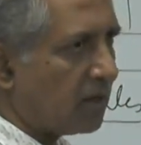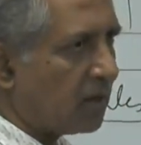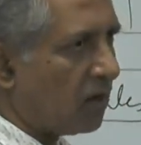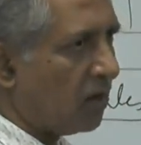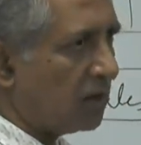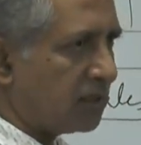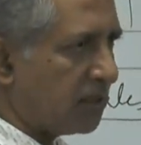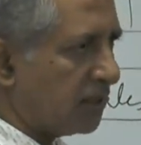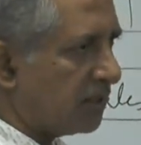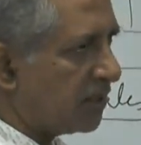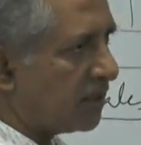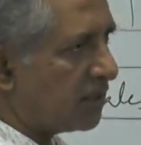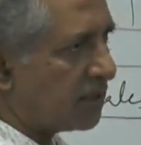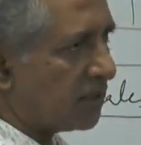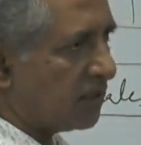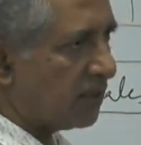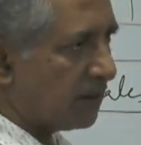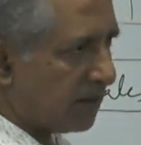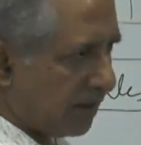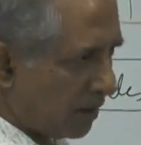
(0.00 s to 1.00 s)

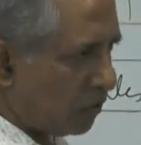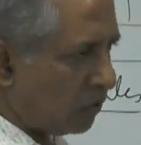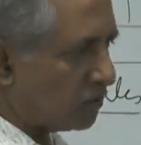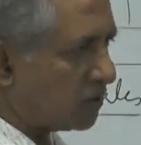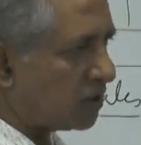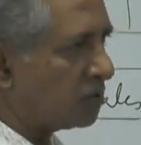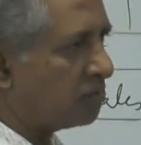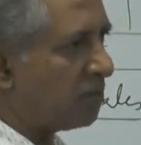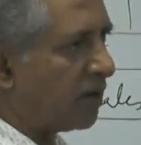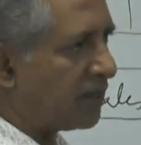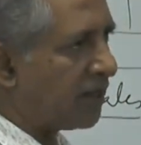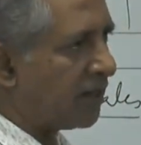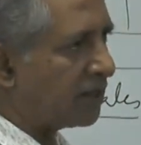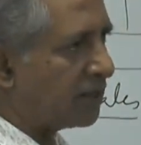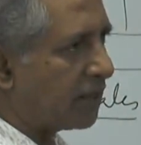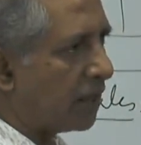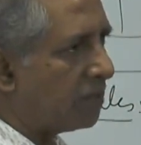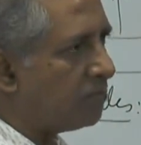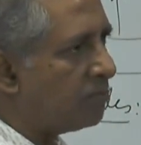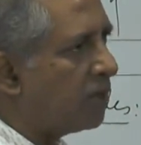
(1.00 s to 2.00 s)
concentration reduces by
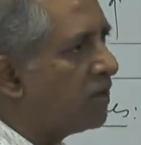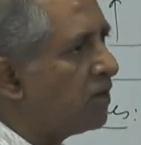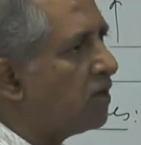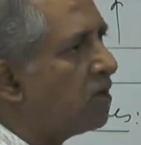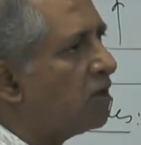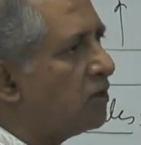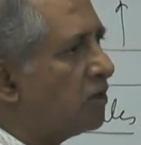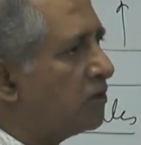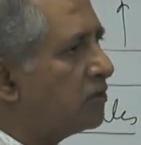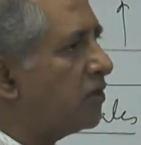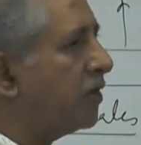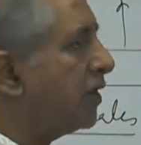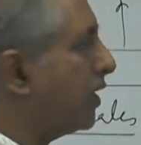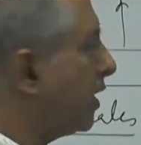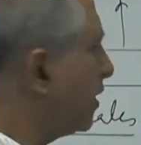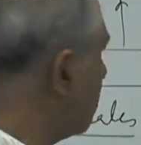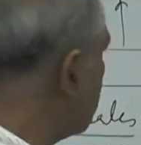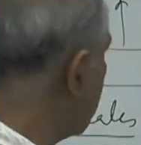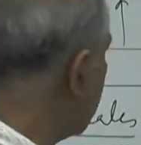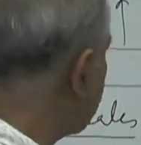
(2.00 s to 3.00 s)
that time so in
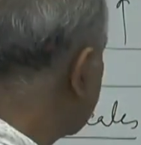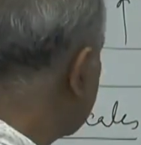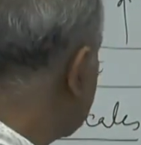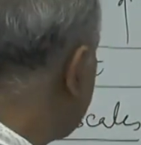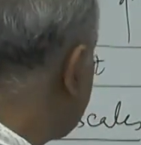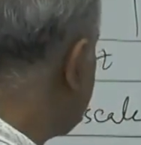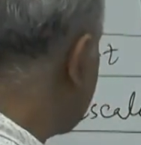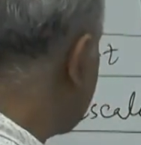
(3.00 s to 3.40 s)
other words this